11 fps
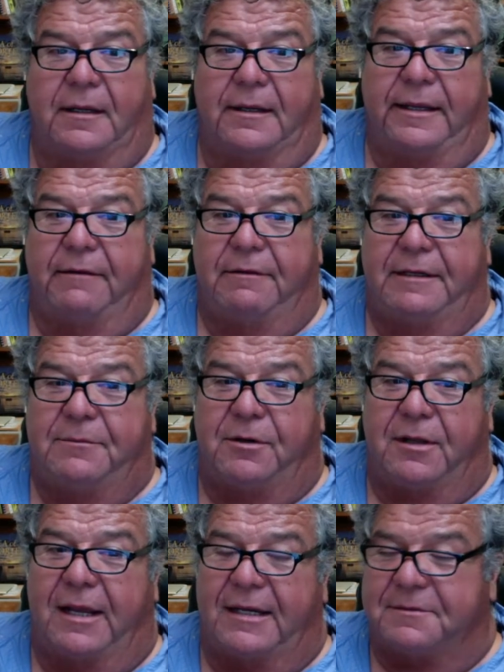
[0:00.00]
Yeah, we need more
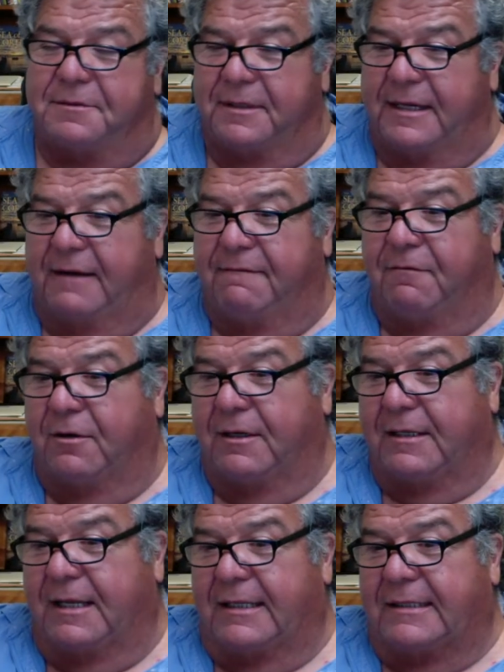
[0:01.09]
likes. We only got 40
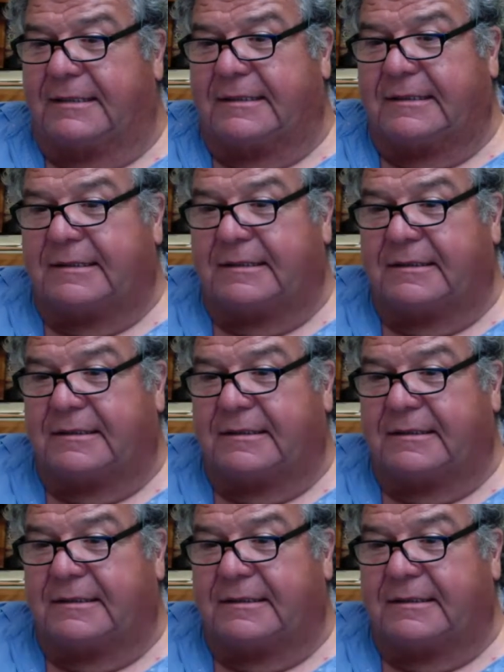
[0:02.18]
likes.